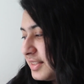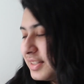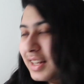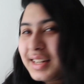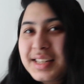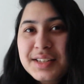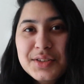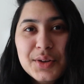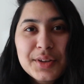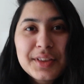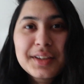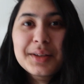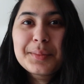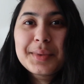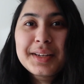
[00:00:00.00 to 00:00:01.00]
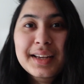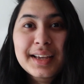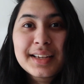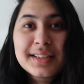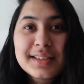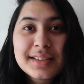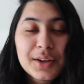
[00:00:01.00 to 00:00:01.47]
It's sunny, so I think it'll be
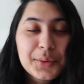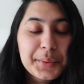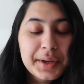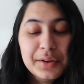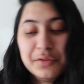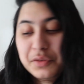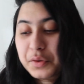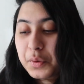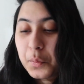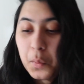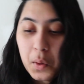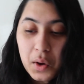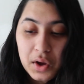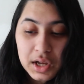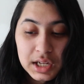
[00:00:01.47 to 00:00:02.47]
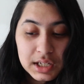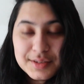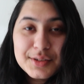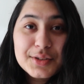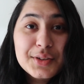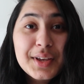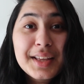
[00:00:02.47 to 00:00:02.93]
nice going out for a walk.
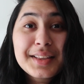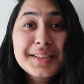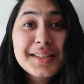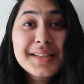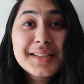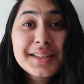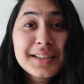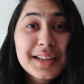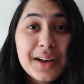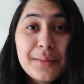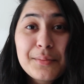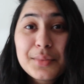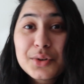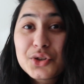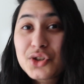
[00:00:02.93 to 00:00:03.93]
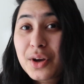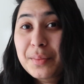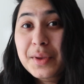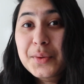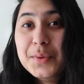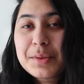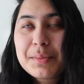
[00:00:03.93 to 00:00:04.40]
So yeah, this is a come book
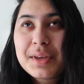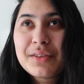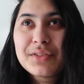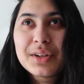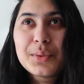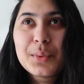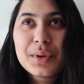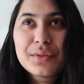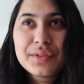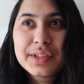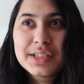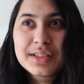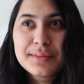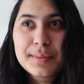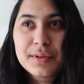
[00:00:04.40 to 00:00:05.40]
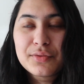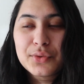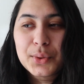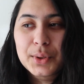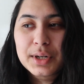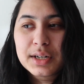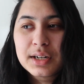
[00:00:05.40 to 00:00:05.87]
shopping with me. I've done one of these
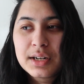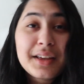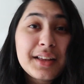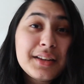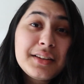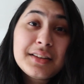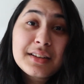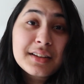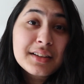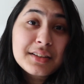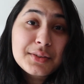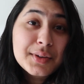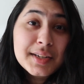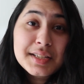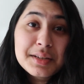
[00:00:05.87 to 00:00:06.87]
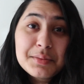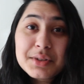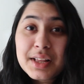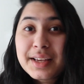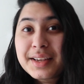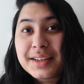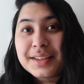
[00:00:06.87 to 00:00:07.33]
before and you guys seem to
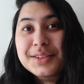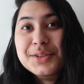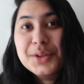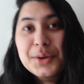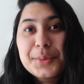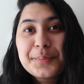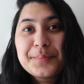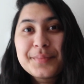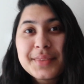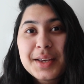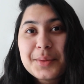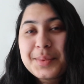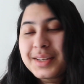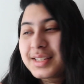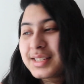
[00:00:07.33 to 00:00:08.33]
like it. So It'll be